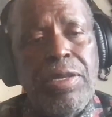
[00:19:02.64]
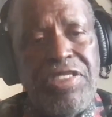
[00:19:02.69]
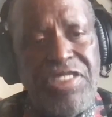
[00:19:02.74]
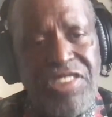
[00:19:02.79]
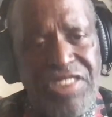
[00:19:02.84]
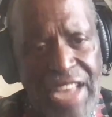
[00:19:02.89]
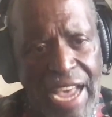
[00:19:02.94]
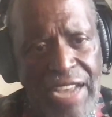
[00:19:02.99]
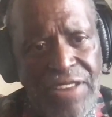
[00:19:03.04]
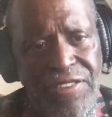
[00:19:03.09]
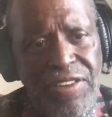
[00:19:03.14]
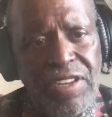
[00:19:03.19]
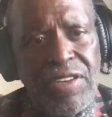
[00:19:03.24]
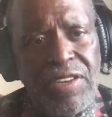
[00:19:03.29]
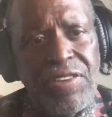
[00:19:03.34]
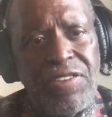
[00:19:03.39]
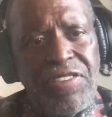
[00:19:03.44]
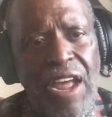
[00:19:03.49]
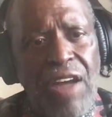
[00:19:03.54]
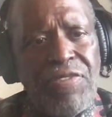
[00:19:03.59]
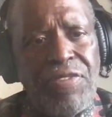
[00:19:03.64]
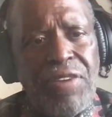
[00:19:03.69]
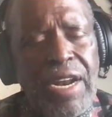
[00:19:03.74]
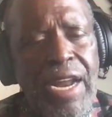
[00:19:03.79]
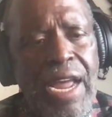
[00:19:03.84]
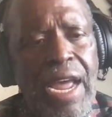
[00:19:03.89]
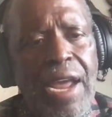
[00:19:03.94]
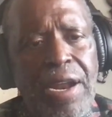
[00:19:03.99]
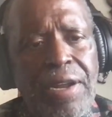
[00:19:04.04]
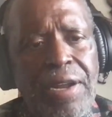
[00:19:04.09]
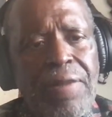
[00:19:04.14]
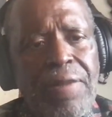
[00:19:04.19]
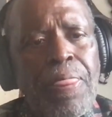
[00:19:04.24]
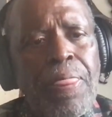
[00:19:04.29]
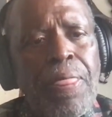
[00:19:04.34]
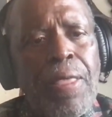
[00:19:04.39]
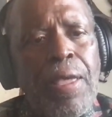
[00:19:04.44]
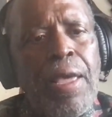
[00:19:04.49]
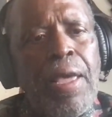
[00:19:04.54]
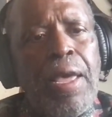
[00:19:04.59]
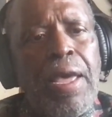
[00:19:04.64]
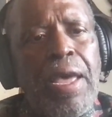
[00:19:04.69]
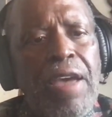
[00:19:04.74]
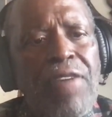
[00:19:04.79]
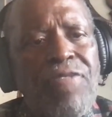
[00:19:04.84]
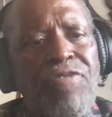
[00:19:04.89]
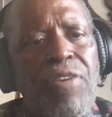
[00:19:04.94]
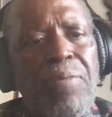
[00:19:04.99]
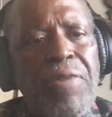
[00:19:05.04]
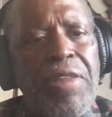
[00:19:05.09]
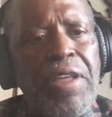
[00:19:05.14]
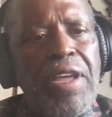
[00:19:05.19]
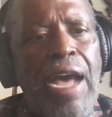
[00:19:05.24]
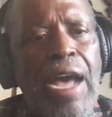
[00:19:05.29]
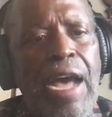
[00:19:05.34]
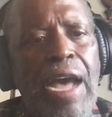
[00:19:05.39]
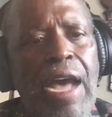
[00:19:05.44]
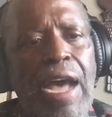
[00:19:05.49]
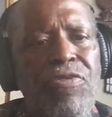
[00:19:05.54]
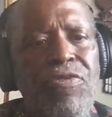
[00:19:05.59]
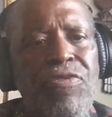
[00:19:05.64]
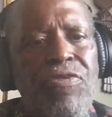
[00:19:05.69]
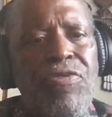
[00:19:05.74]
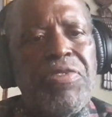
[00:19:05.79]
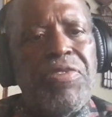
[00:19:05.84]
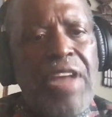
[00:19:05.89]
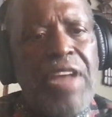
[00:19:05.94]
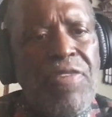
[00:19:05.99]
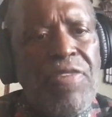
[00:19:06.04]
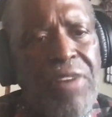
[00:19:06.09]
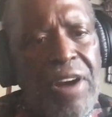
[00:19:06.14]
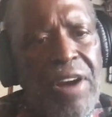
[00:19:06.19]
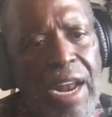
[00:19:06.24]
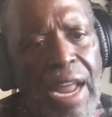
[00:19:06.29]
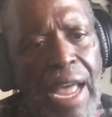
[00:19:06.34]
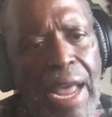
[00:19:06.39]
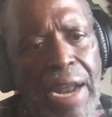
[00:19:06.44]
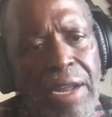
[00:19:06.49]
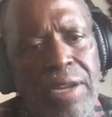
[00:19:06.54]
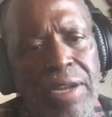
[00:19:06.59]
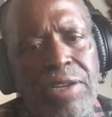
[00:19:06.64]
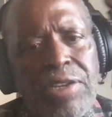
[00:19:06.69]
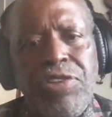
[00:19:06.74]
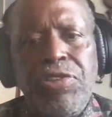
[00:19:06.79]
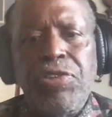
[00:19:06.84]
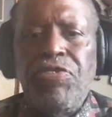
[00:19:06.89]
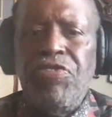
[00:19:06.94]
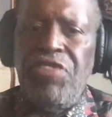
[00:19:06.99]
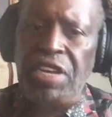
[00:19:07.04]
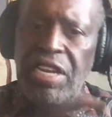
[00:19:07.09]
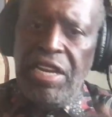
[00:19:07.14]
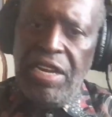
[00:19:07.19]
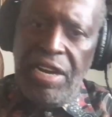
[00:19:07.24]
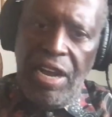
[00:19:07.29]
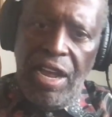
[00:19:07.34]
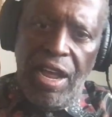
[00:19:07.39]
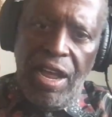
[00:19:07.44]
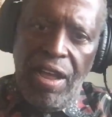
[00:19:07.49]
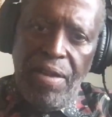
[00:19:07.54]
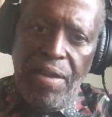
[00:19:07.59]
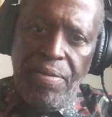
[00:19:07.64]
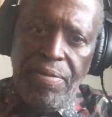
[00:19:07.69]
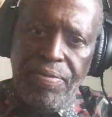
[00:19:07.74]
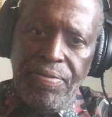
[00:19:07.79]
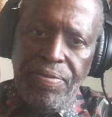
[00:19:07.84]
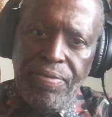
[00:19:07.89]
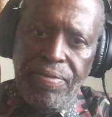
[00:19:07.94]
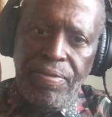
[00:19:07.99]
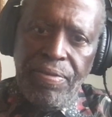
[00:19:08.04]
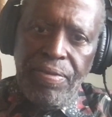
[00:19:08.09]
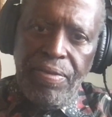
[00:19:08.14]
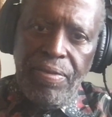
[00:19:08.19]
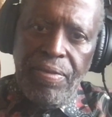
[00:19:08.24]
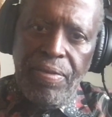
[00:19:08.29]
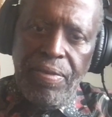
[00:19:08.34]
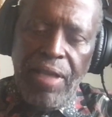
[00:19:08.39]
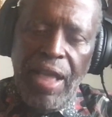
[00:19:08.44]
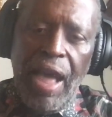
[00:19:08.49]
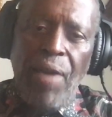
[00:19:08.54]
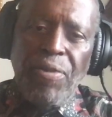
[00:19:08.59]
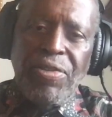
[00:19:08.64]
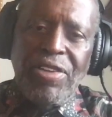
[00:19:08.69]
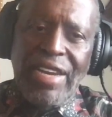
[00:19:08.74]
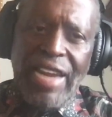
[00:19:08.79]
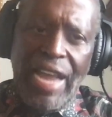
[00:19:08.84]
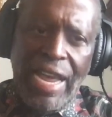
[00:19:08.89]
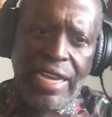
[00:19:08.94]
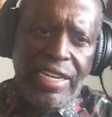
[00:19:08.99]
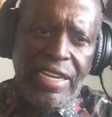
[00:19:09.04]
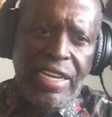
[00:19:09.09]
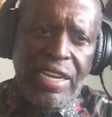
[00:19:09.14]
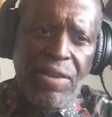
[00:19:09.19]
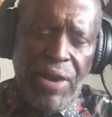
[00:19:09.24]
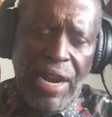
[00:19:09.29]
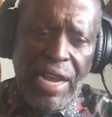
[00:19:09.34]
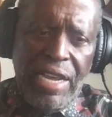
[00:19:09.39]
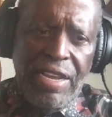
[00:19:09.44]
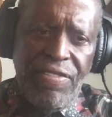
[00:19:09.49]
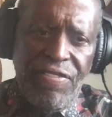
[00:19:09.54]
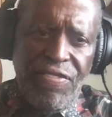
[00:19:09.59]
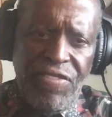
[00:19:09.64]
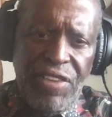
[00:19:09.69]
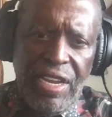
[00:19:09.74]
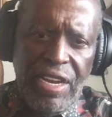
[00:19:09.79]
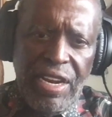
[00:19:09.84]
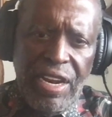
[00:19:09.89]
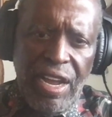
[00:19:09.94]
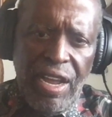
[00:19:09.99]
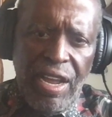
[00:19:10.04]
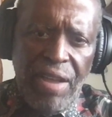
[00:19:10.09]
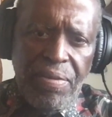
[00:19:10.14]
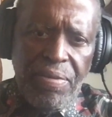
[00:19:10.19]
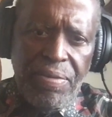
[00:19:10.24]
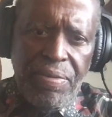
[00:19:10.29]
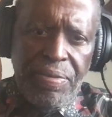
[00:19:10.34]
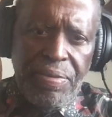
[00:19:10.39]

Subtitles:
Jackson, South Carolina. And from there, I went from South Carolina to Vietnam. I was 19 when I hit Vietnam.